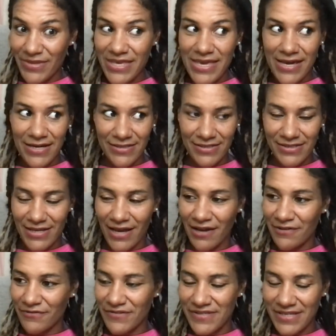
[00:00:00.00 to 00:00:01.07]
Yes,
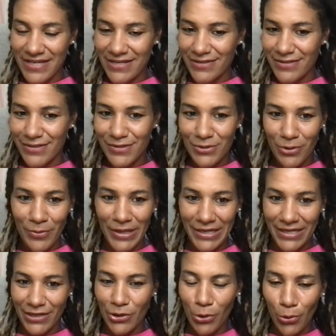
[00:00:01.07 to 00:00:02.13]
I've seen so
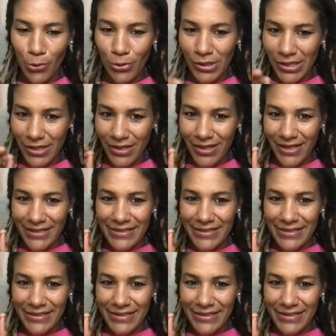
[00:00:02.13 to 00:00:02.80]
many cool